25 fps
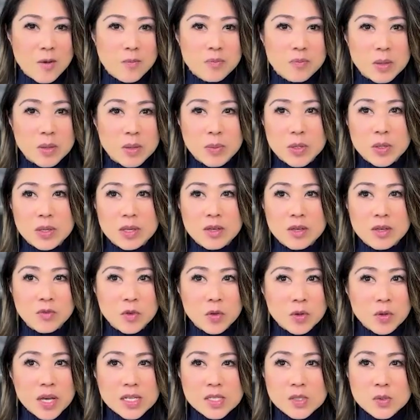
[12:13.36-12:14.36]
maybe if
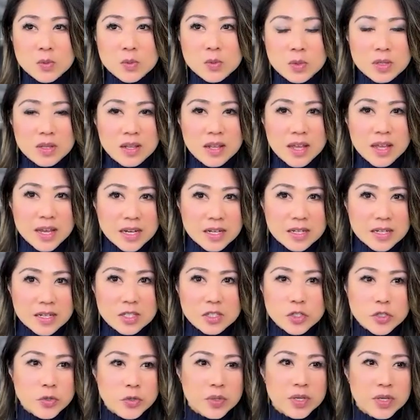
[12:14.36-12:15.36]
you guys would
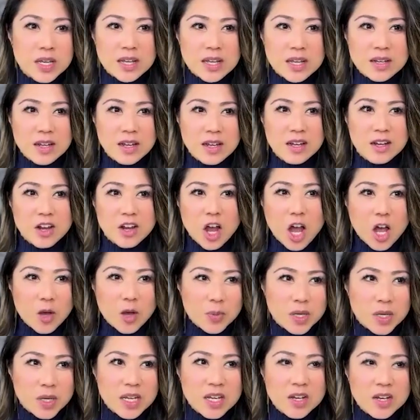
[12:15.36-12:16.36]
like to get a
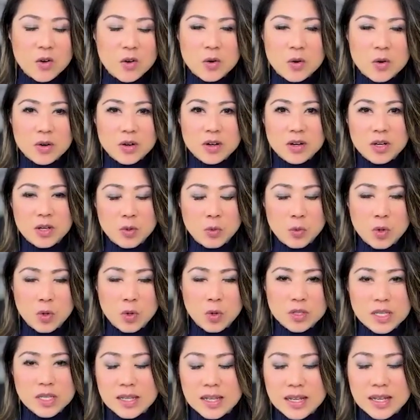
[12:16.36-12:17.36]
copy or you
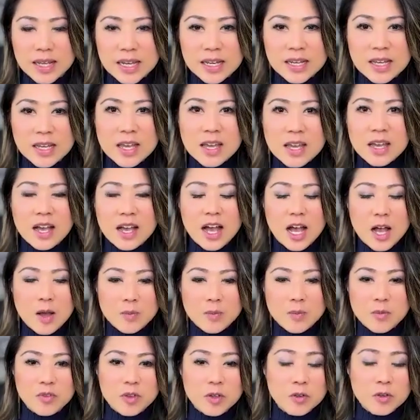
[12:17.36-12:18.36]
want the link,
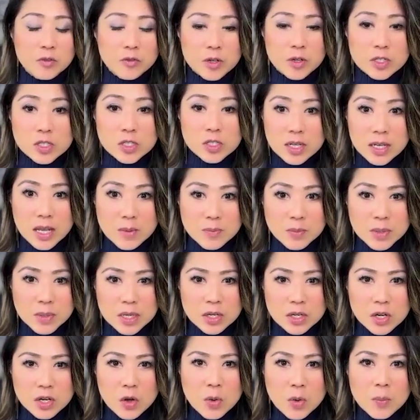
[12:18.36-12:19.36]
feel free to let me
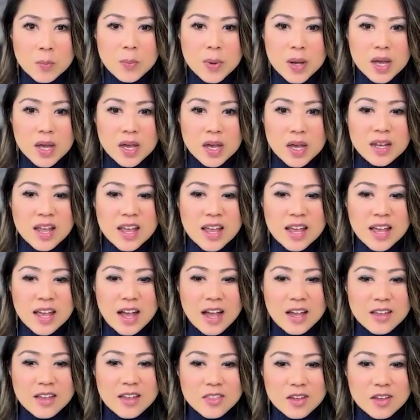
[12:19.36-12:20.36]
know. But
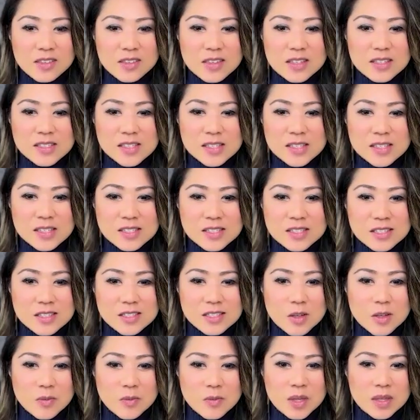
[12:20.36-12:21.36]
I thought this is
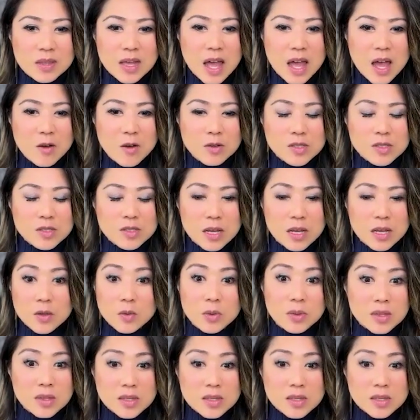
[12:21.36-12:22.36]
something that I was
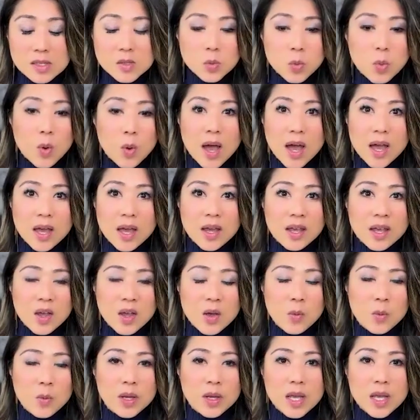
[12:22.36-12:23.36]
like, this is why
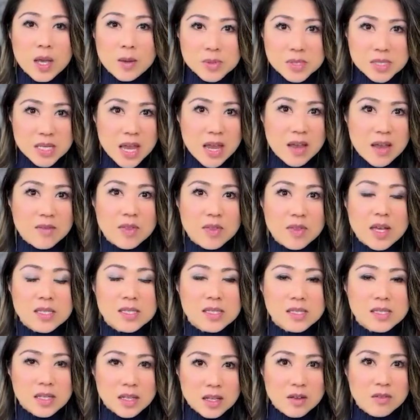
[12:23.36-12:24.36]
we kept saying that
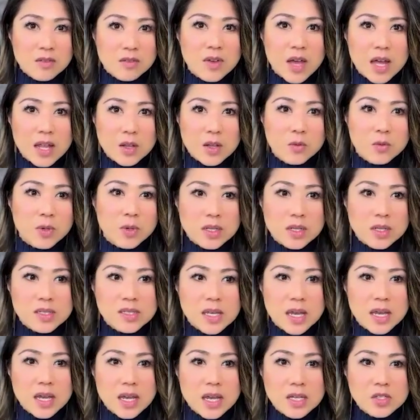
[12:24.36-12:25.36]
Silicon Valley real
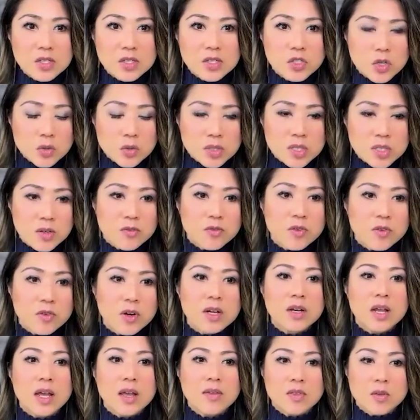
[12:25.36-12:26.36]
estate is so
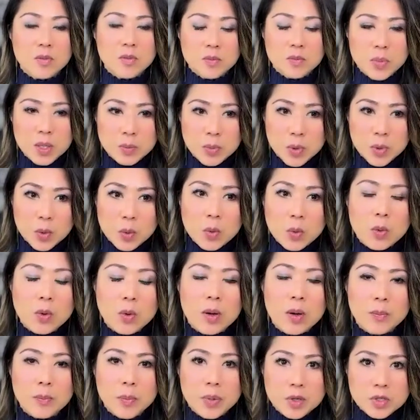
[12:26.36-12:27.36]
different, and the people who
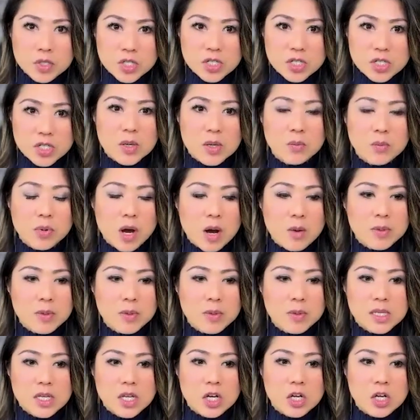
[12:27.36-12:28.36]
are purchasing
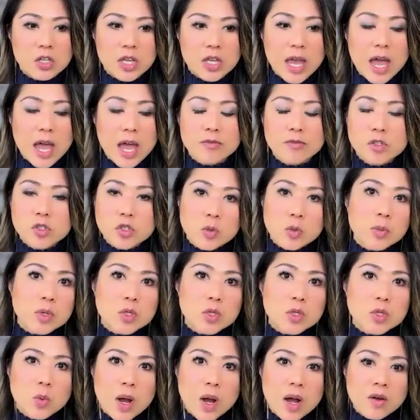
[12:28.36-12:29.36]
properties here, they have so
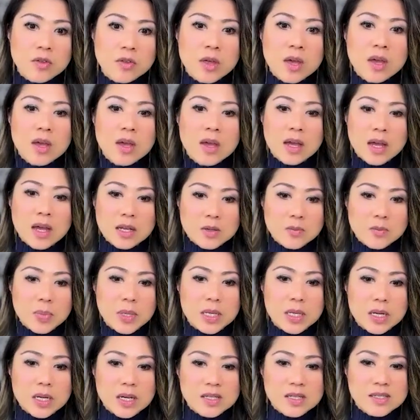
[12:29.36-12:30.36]
much wealth, and
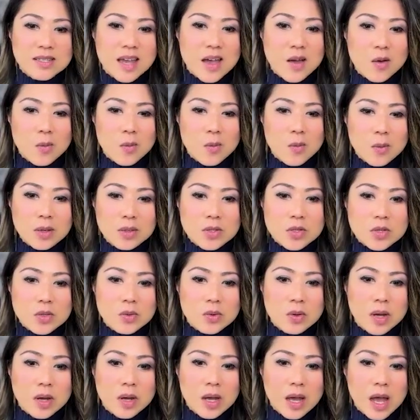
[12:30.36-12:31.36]
because that we
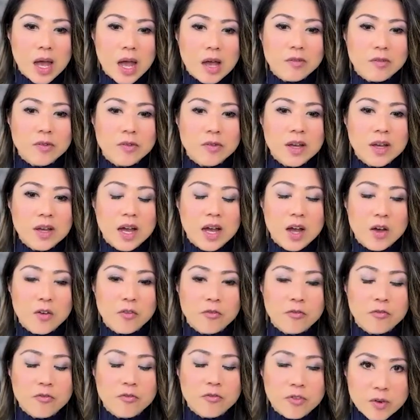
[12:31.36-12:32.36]
do have a
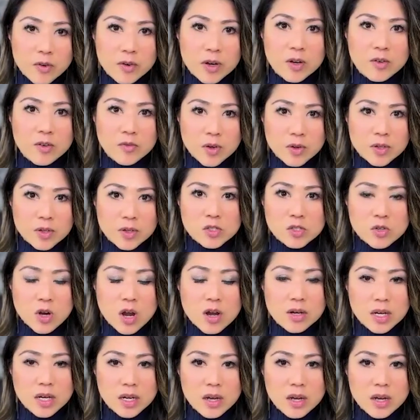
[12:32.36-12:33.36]
very, very
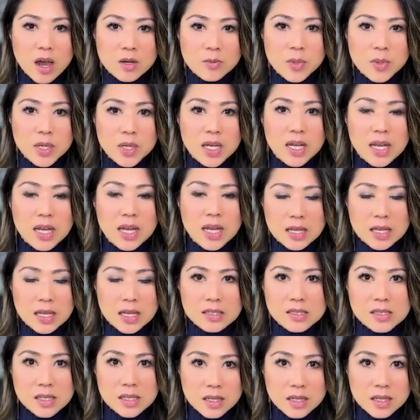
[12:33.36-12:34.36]
strong economy
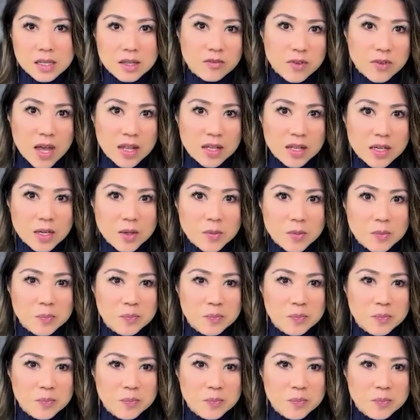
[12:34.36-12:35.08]
in Silicon Valley.